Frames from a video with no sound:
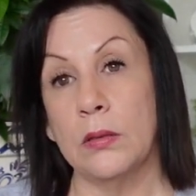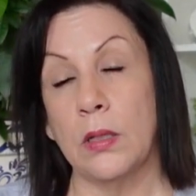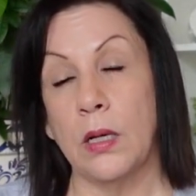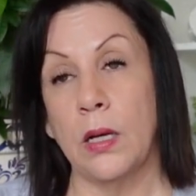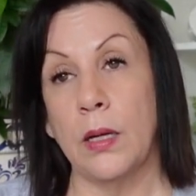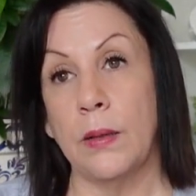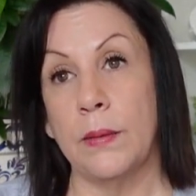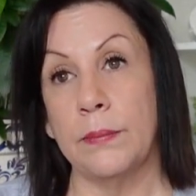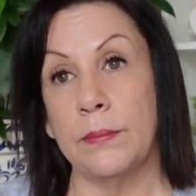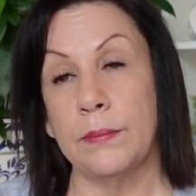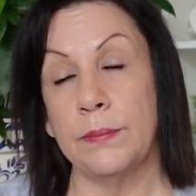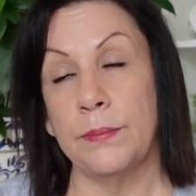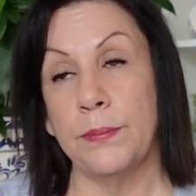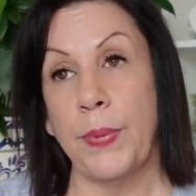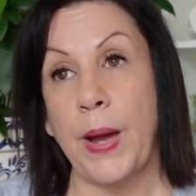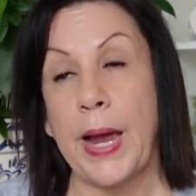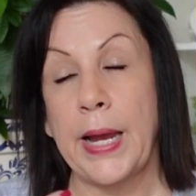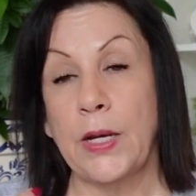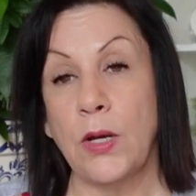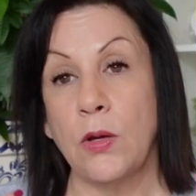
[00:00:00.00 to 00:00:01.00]

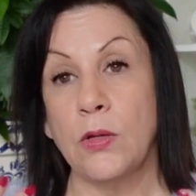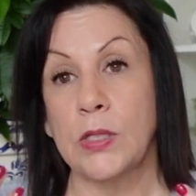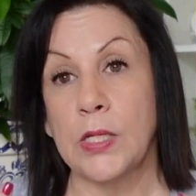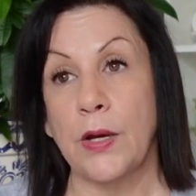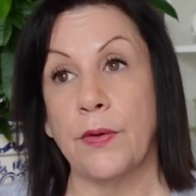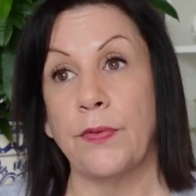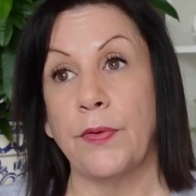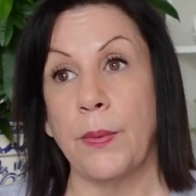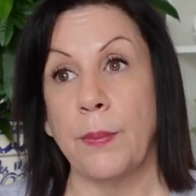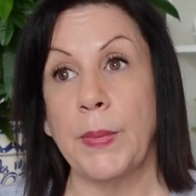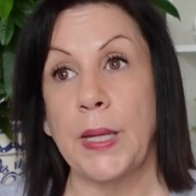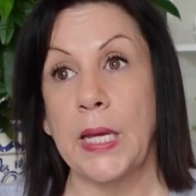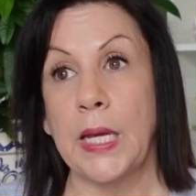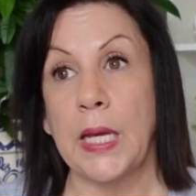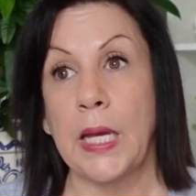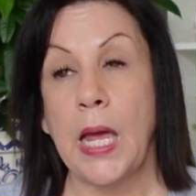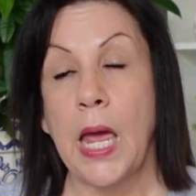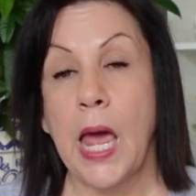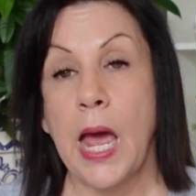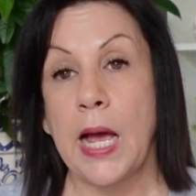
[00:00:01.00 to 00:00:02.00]
buying wholesale from
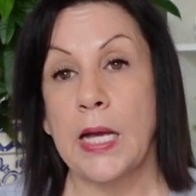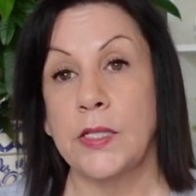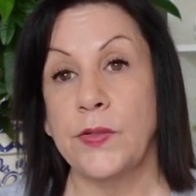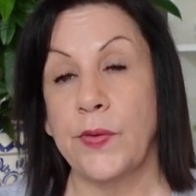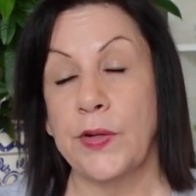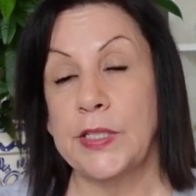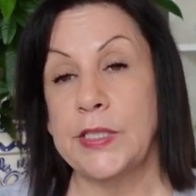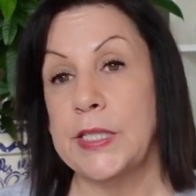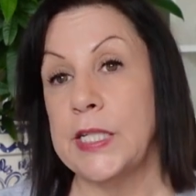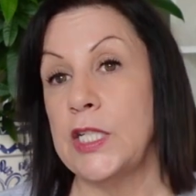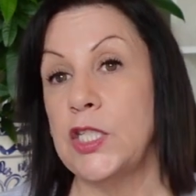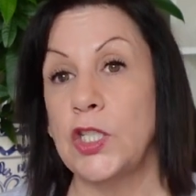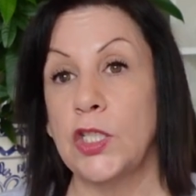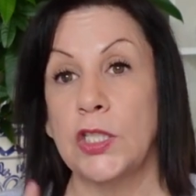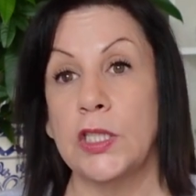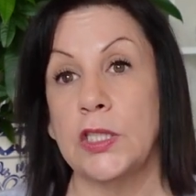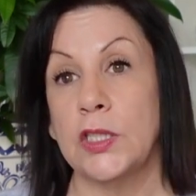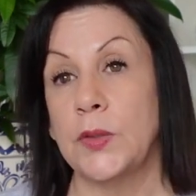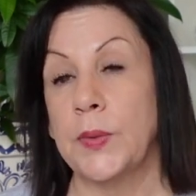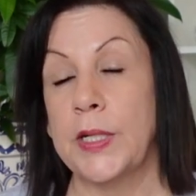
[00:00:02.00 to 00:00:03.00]
me as far as
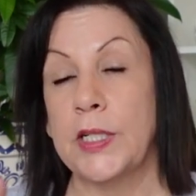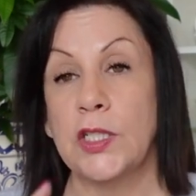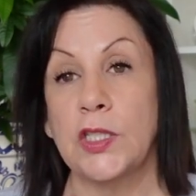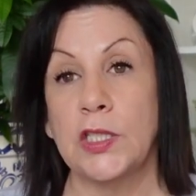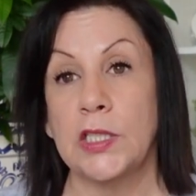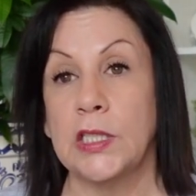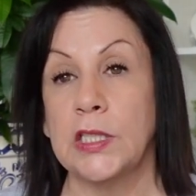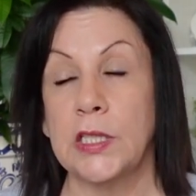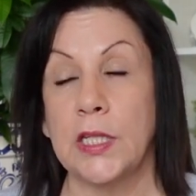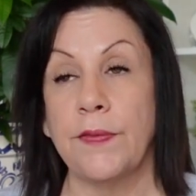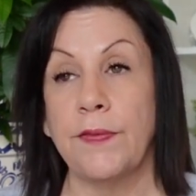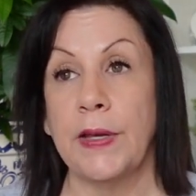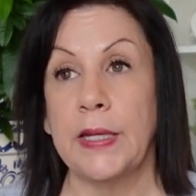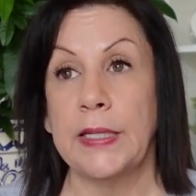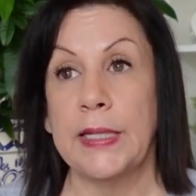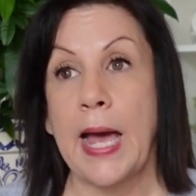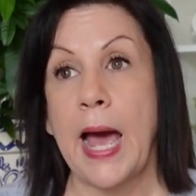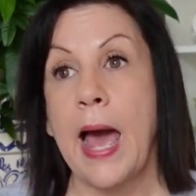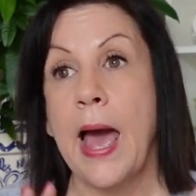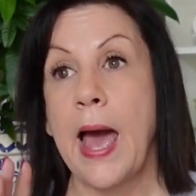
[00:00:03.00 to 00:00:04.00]
t-shirts and sweatshirts and stuff like
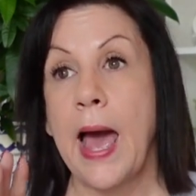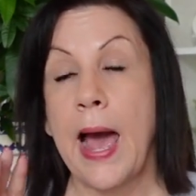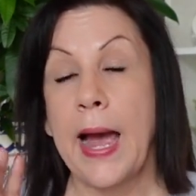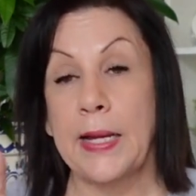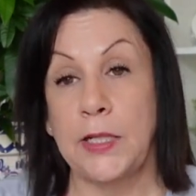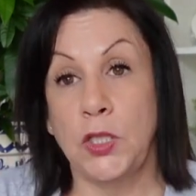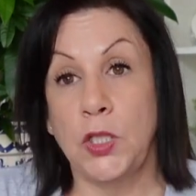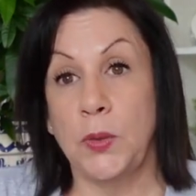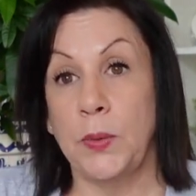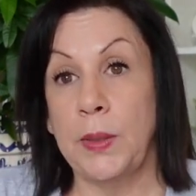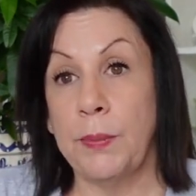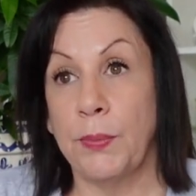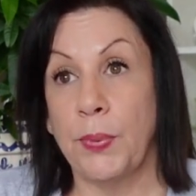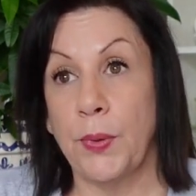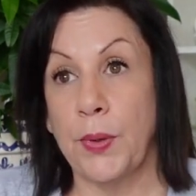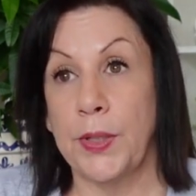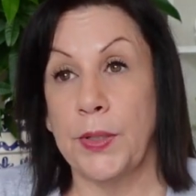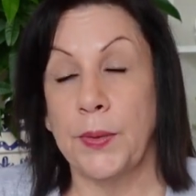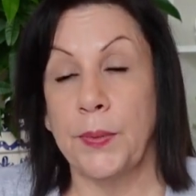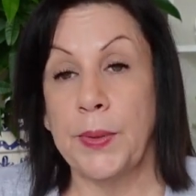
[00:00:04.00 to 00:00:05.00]
that. I do
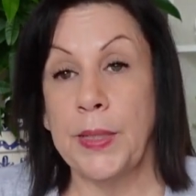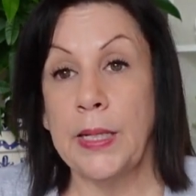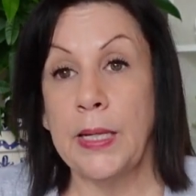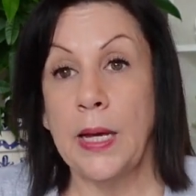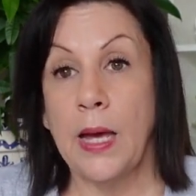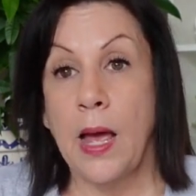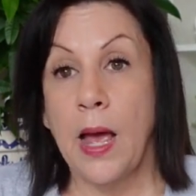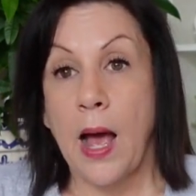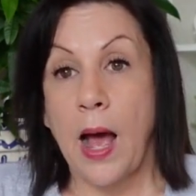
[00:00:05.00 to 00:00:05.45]
embroidery.